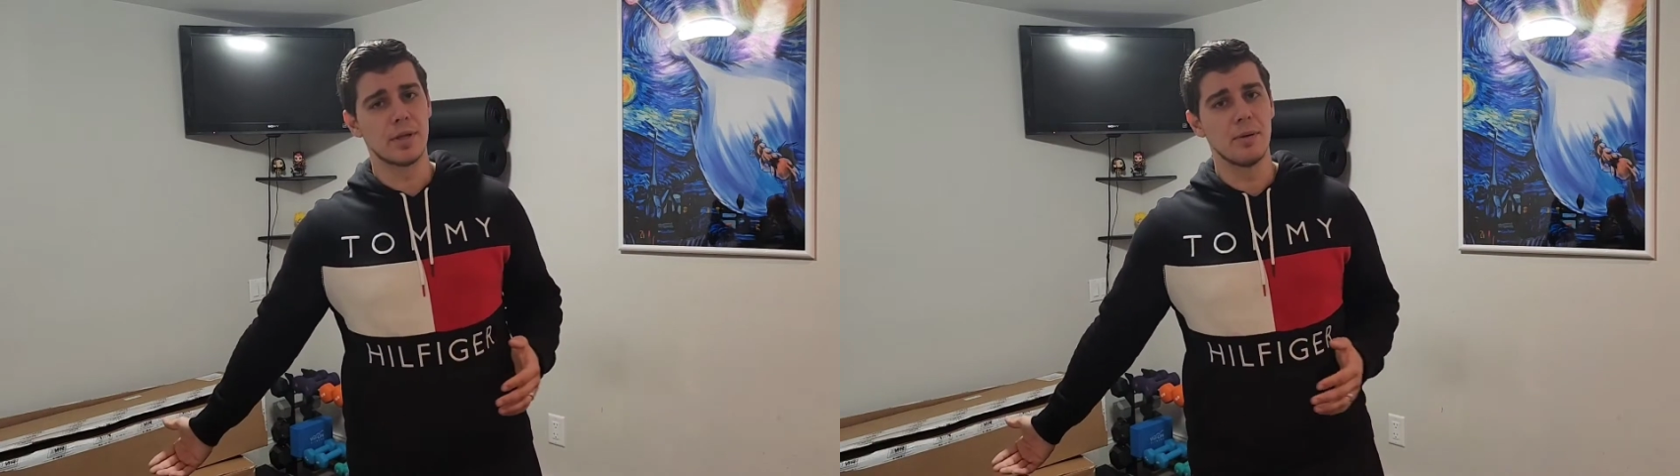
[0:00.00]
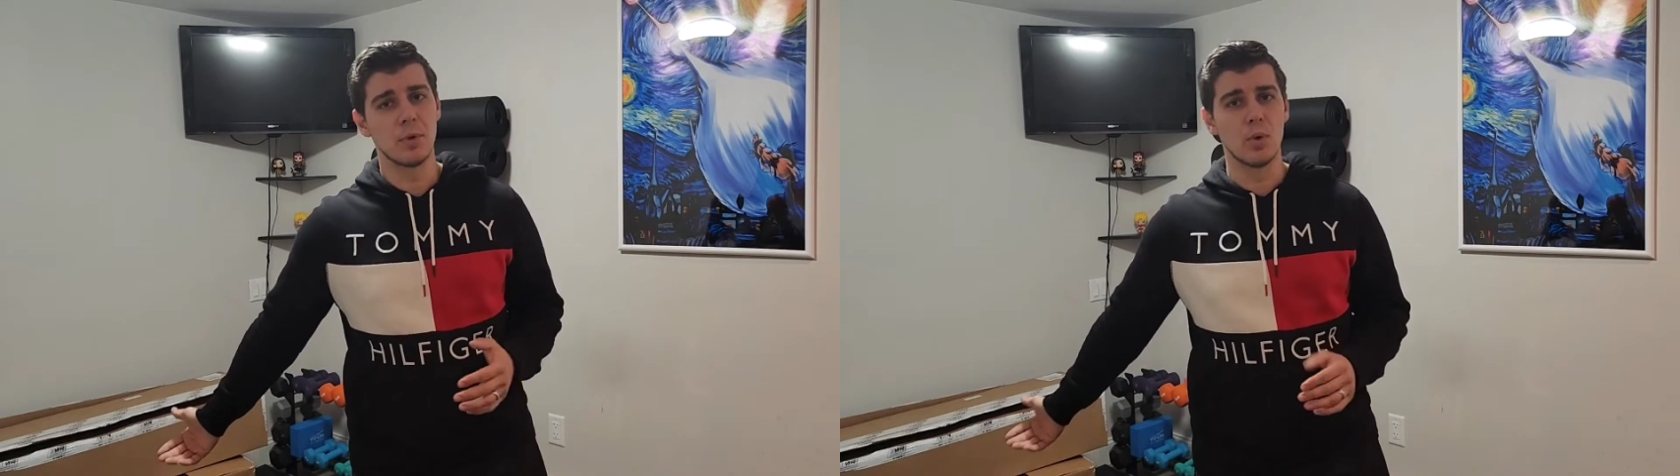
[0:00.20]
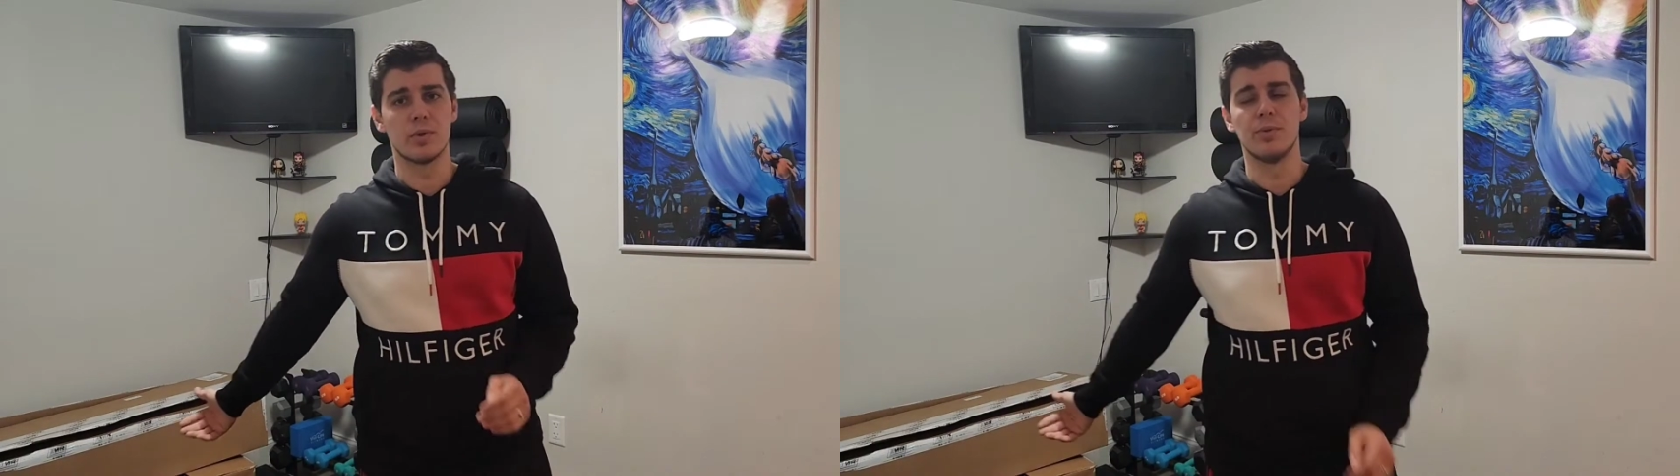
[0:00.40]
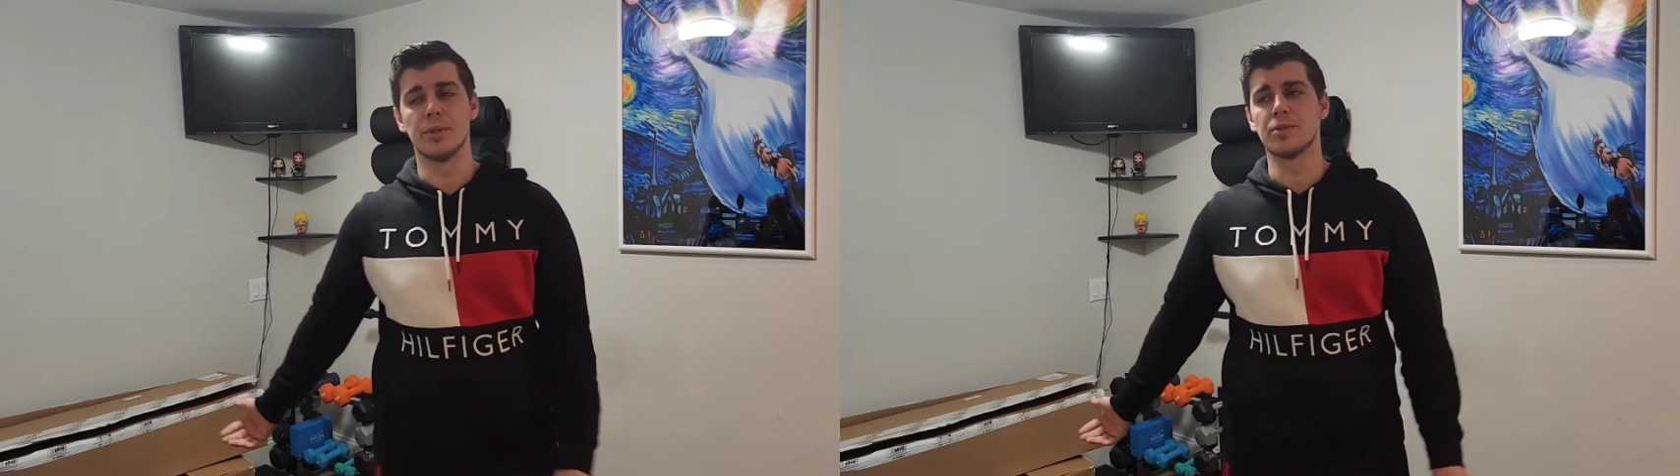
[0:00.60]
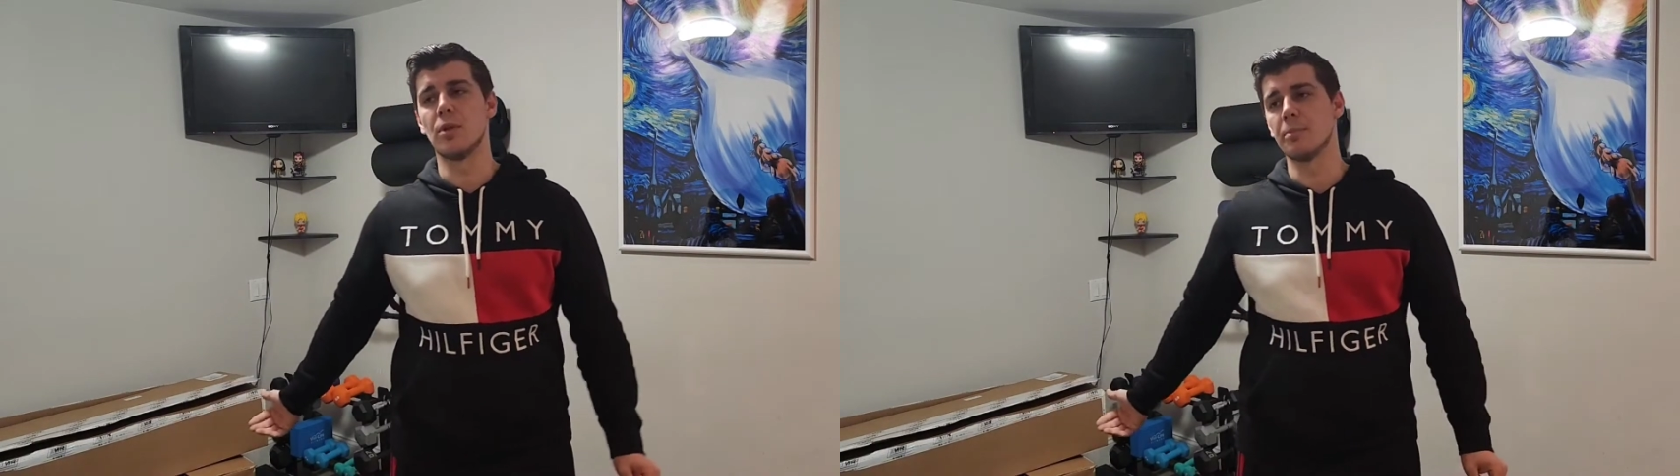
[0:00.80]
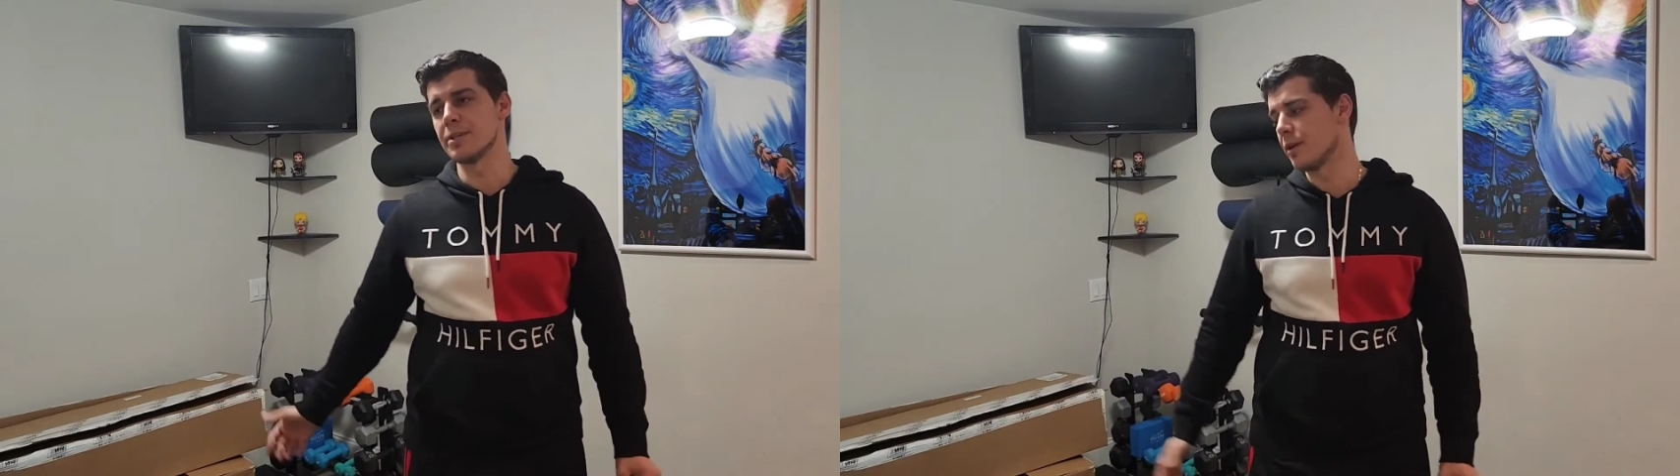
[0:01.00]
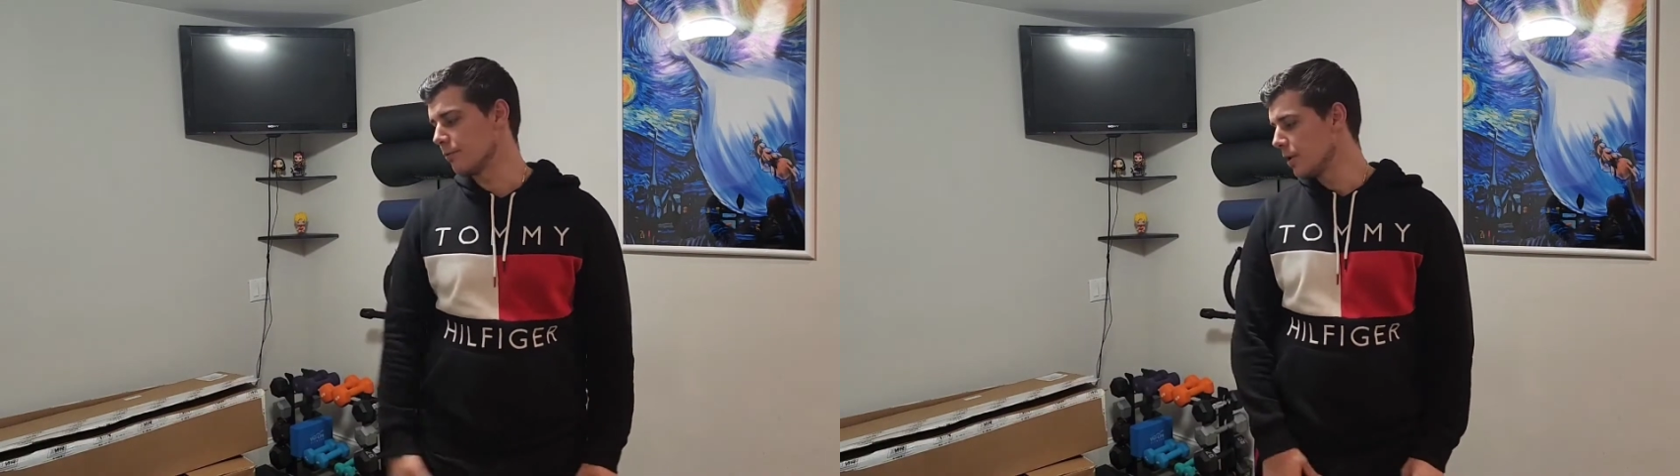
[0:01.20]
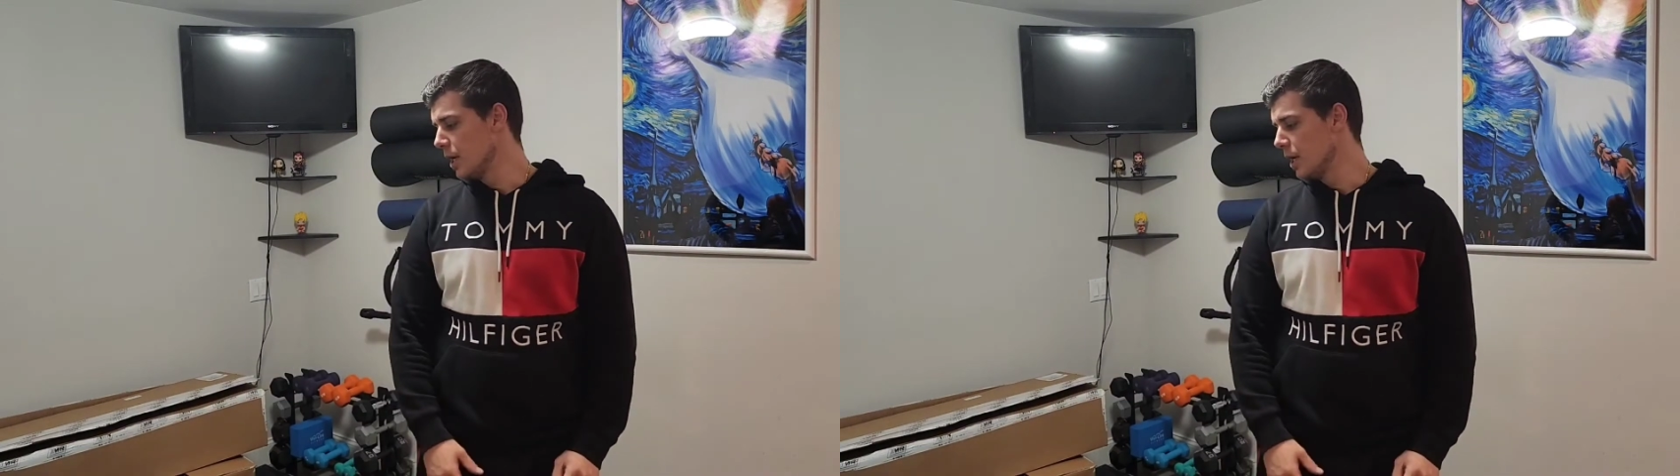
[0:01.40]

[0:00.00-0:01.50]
that I'm going to install myself.